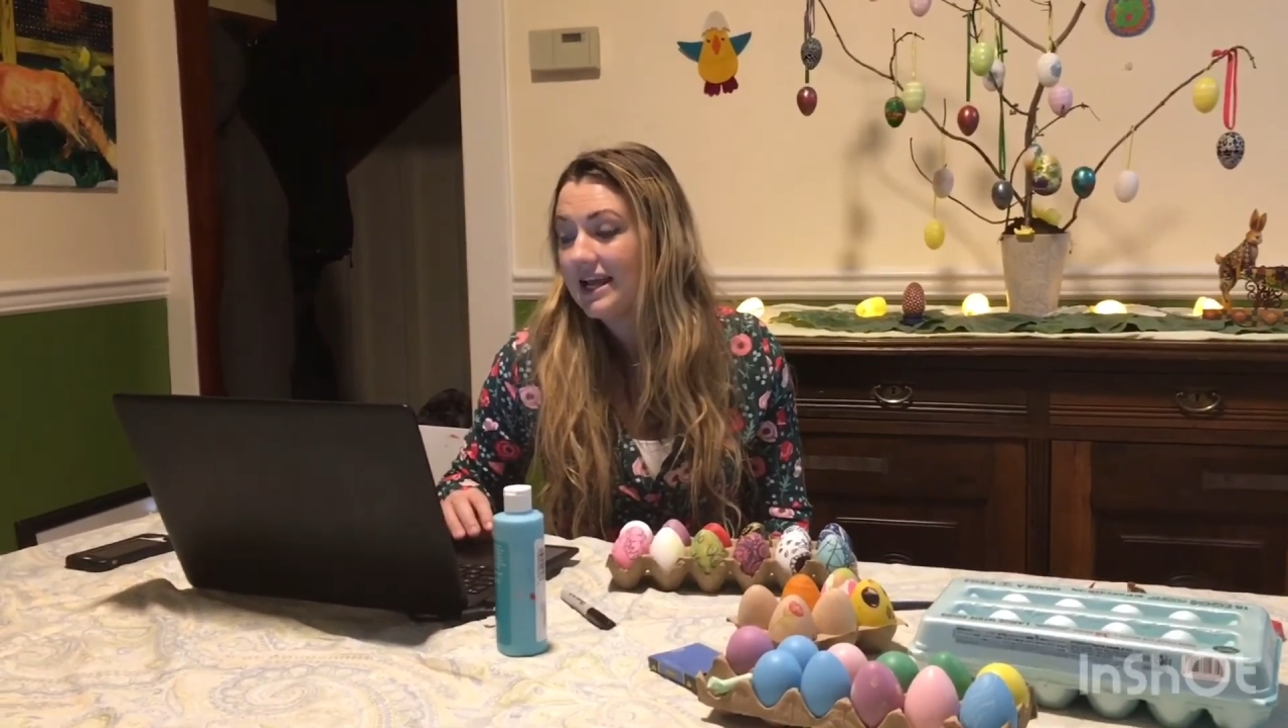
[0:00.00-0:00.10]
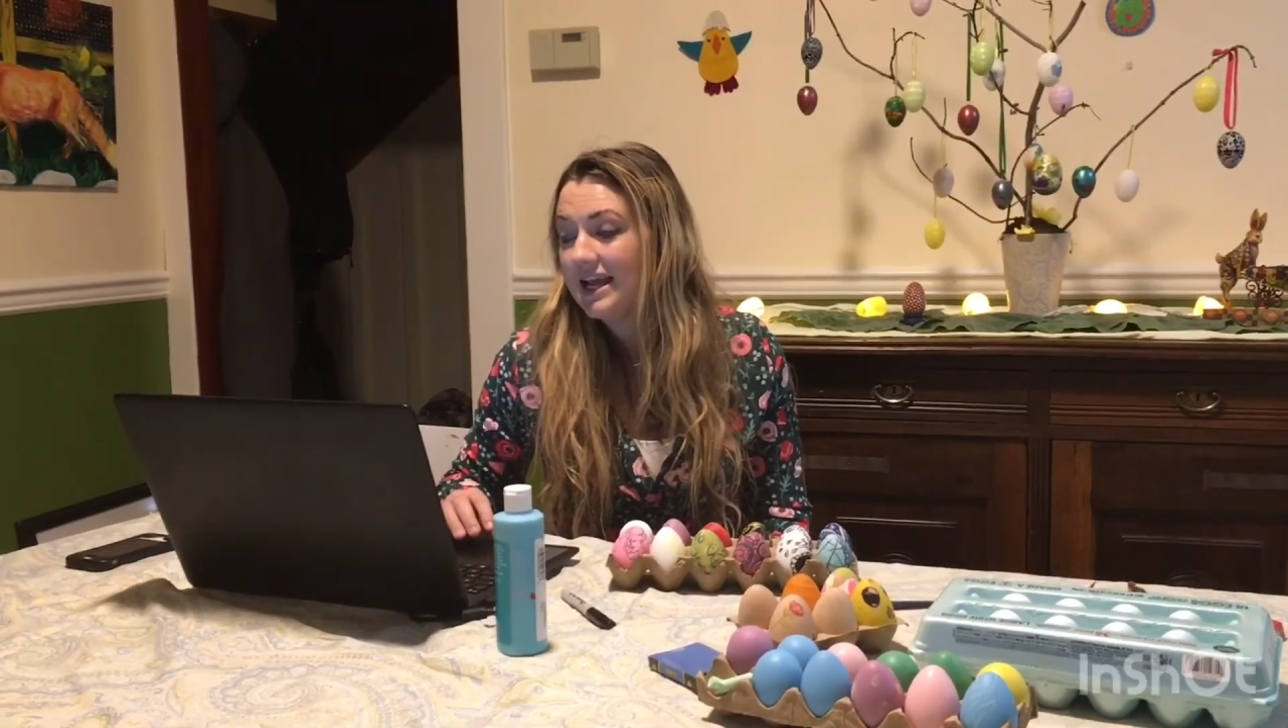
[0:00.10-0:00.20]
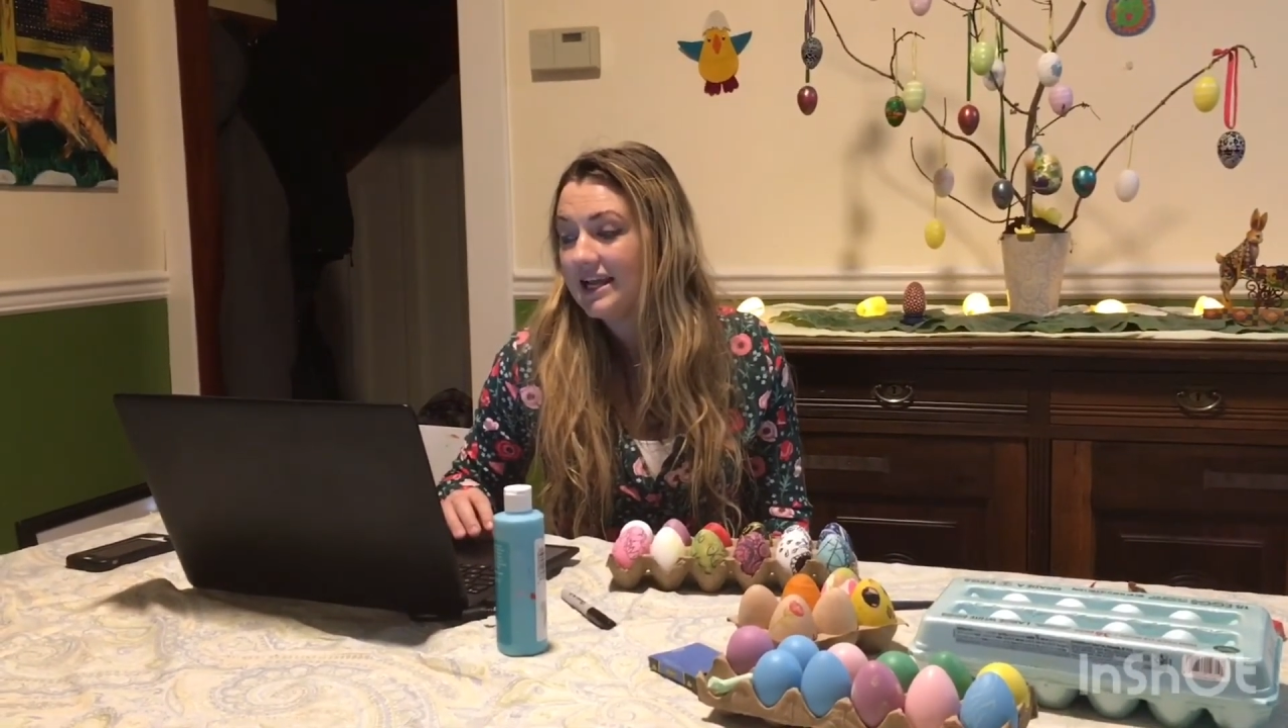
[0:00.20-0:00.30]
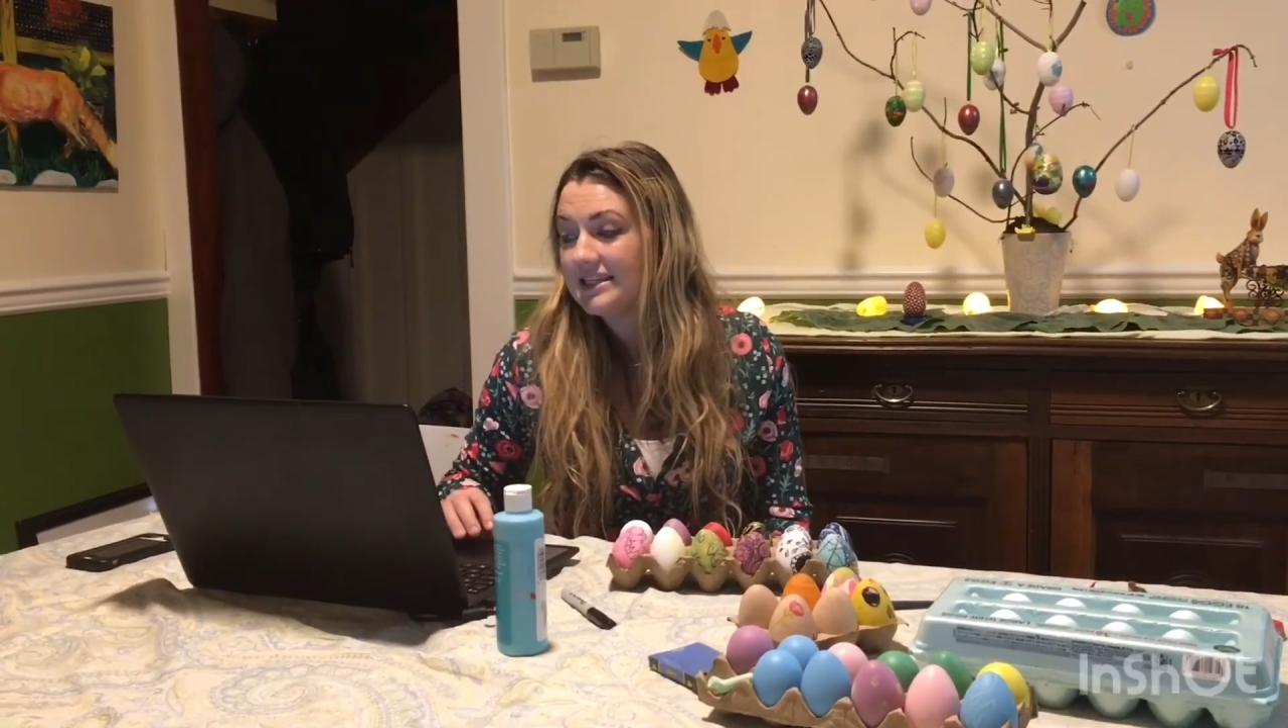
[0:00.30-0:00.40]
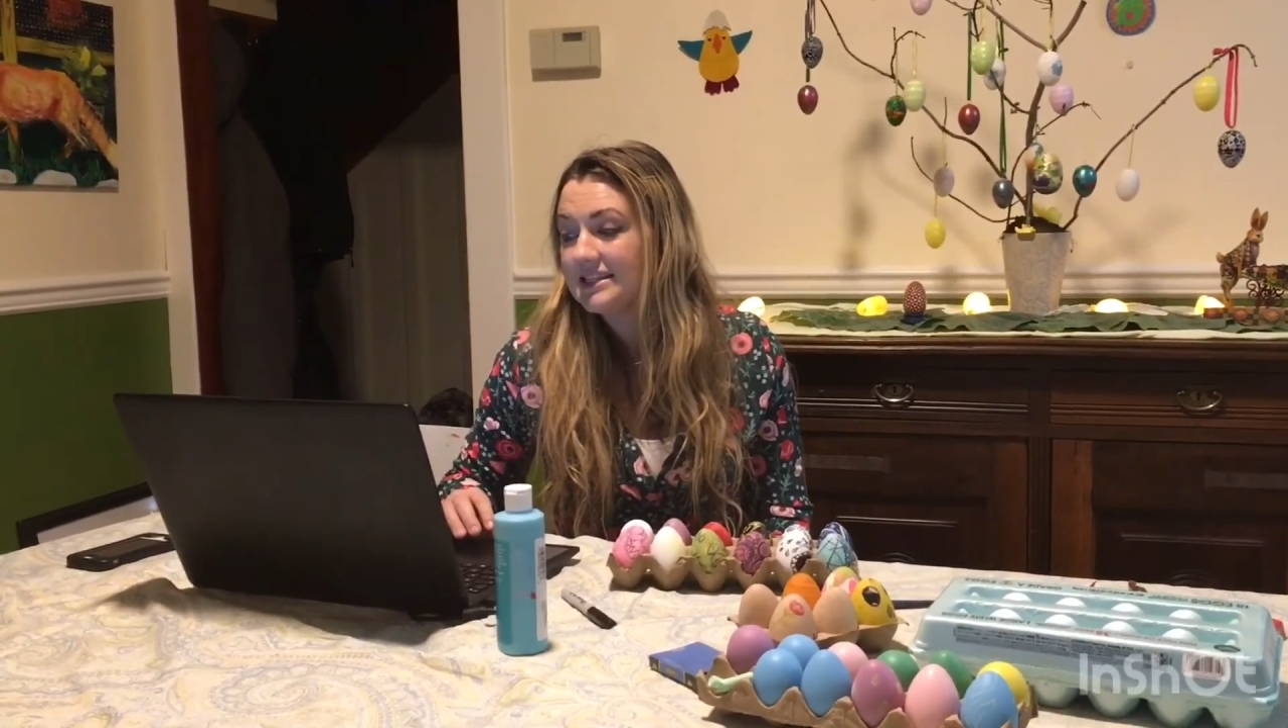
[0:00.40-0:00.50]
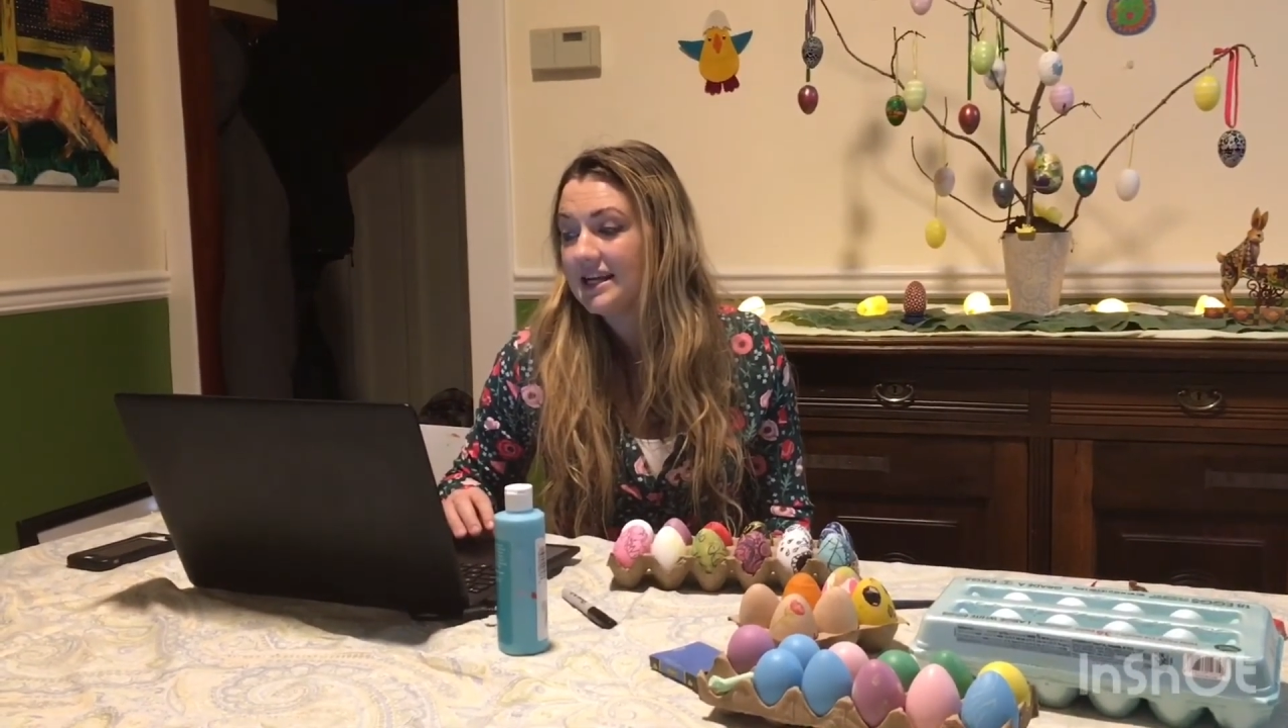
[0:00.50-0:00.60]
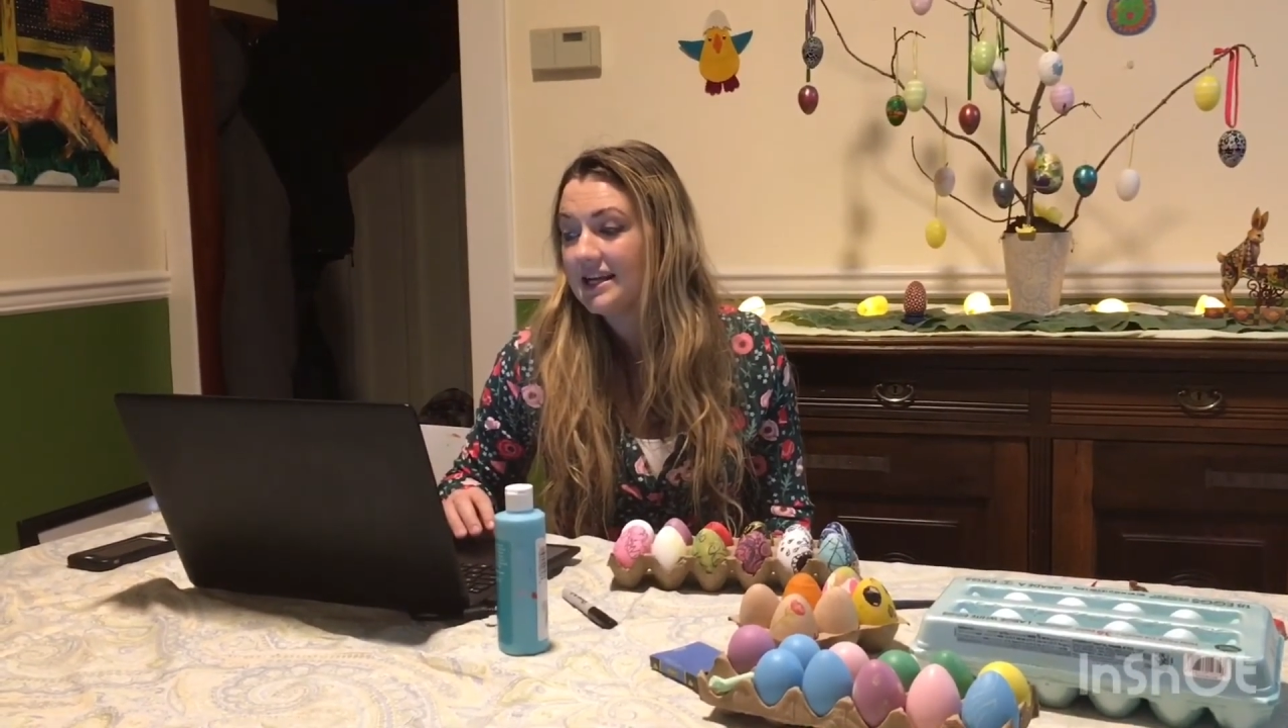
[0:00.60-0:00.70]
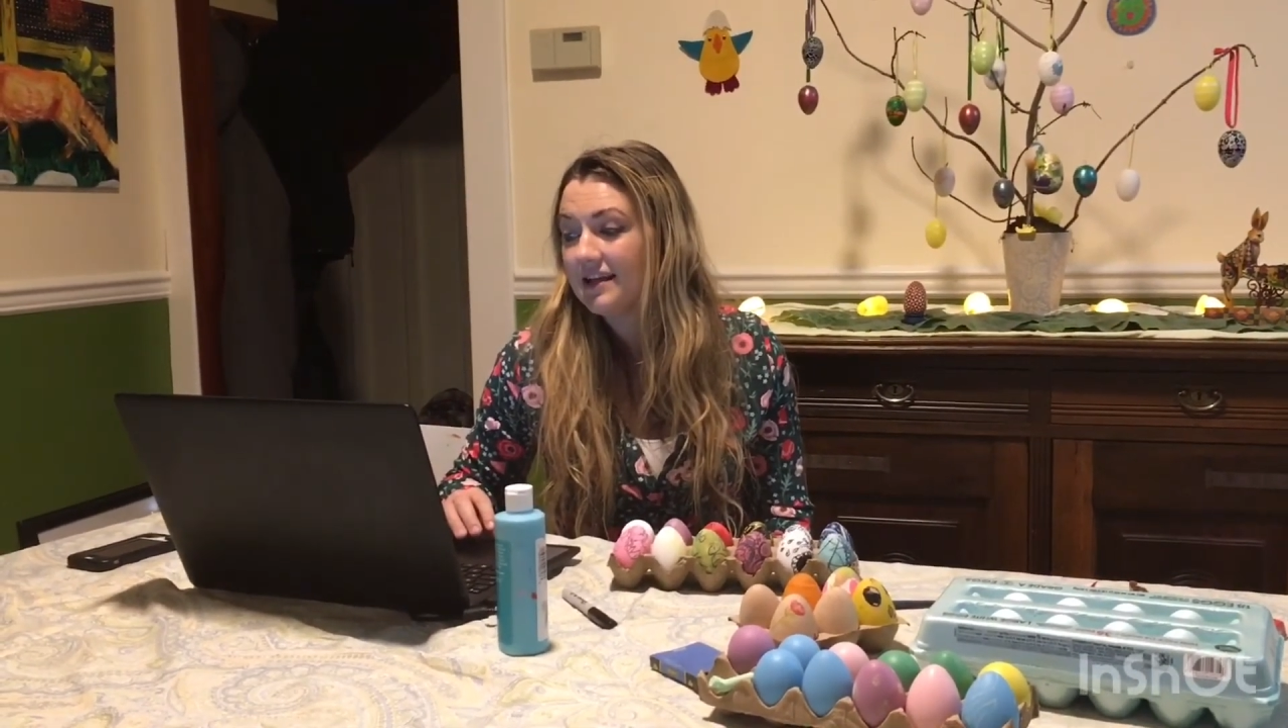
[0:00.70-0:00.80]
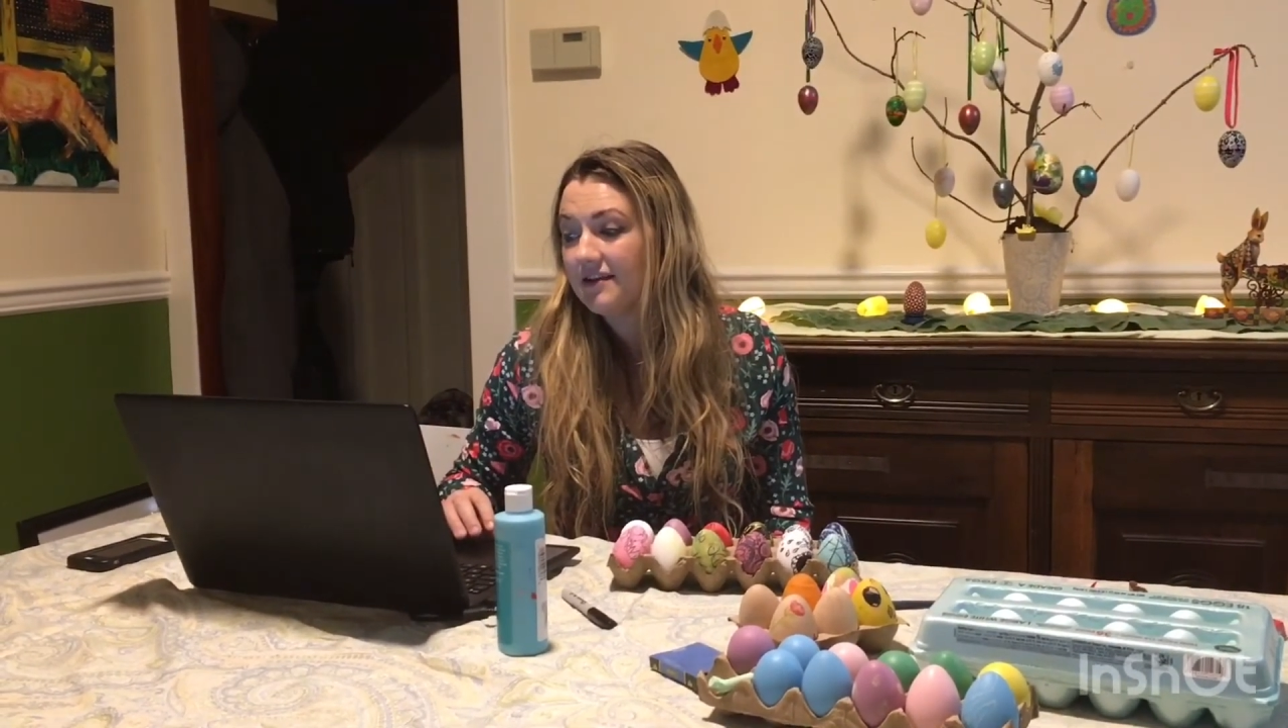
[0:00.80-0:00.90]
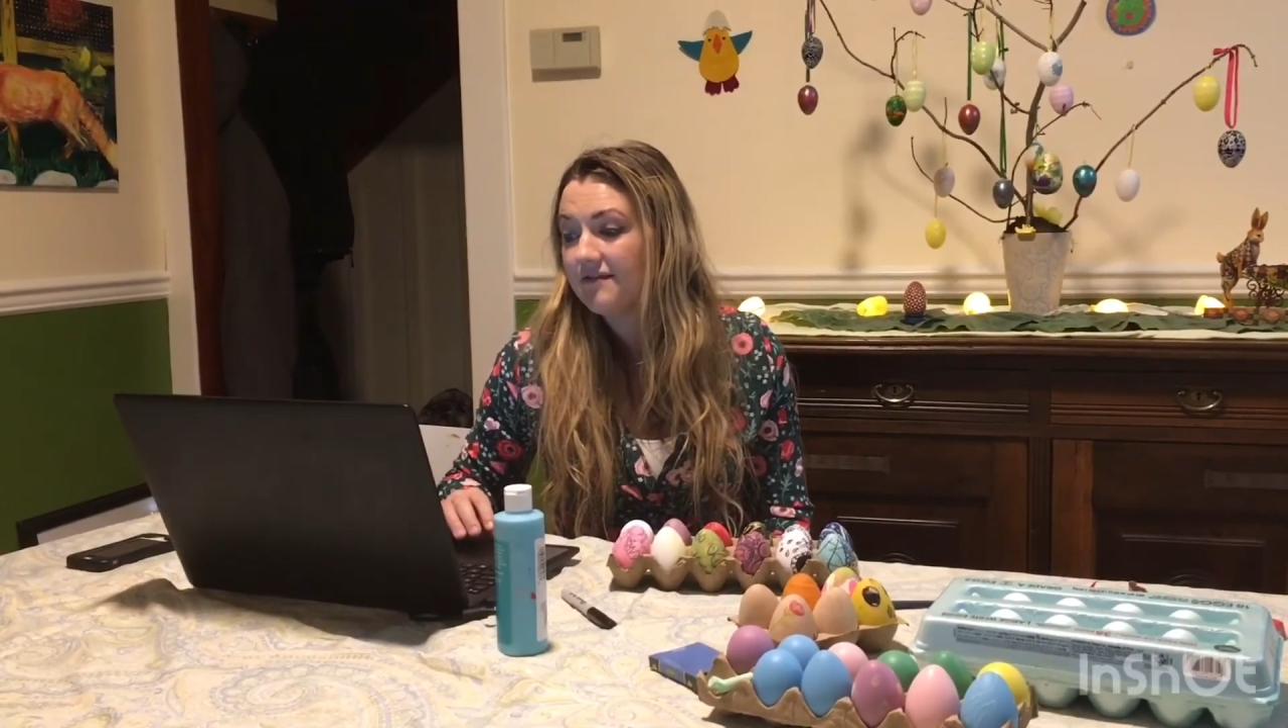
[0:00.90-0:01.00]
hits another